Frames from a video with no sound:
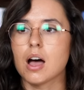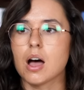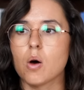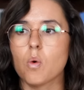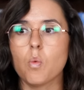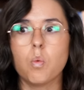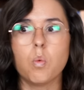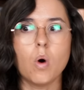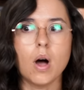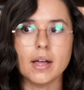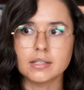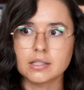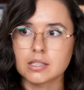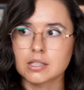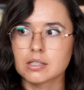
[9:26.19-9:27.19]

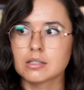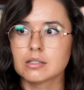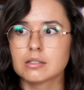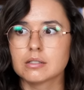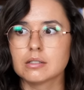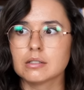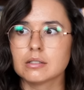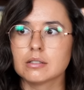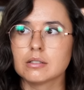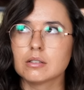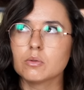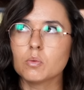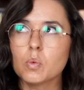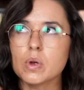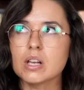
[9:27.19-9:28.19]
what
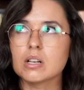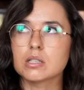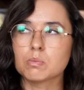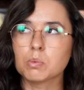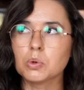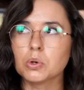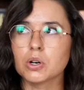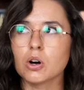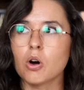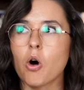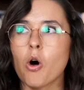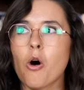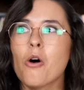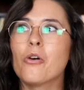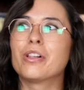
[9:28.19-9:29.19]
we explore
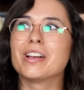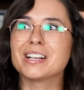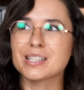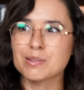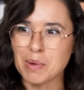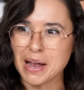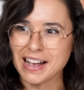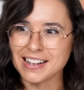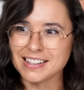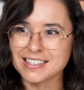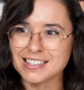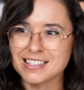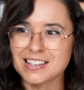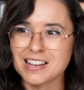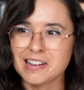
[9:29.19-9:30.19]
all
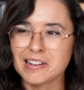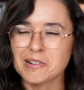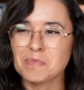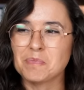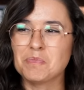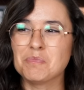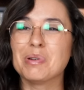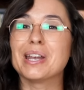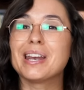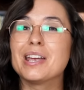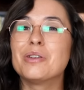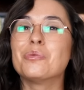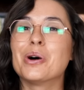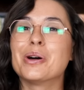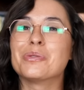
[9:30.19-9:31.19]
expands. But
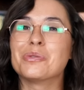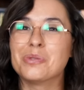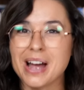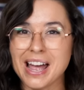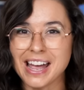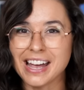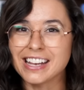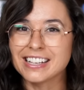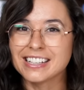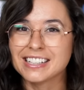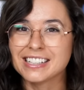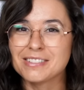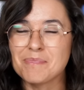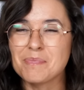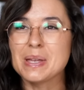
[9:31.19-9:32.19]
in what way?
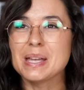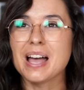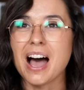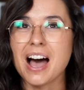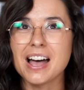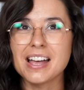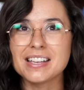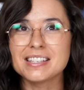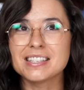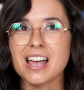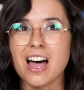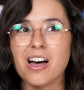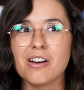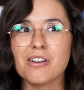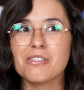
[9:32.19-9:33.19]
Because
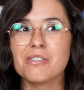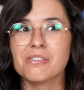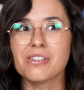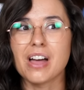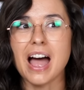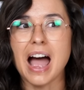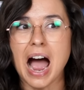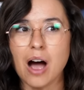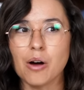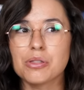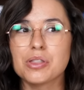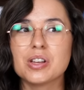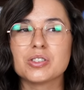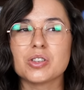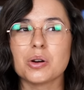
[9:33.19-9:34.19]
of how
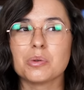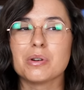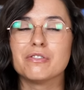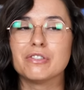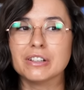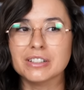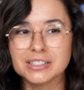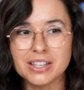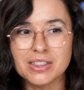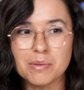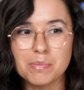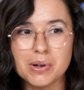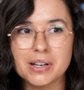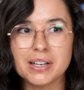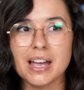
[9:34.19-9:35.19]
things are revealed in the
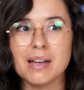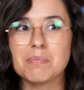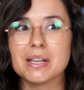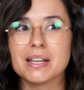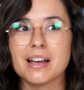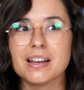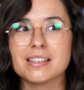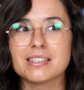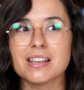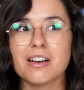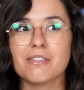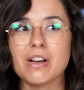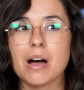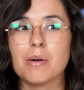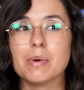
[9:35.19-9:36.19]
book and because
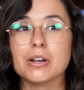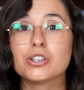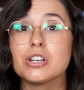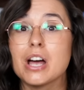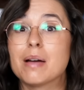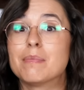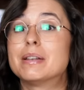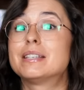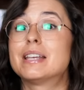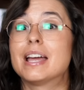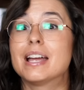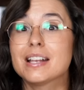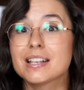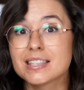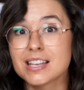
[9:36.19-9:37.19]
of how much time it
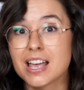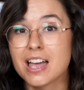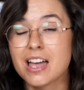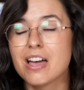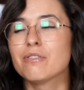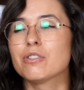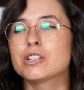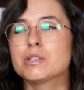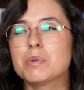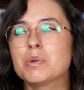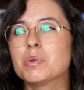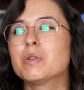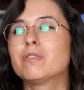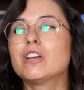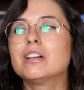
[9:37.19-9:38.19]
takes for it to be
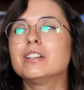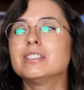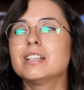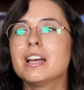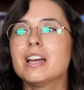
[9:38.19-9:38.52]
revealed,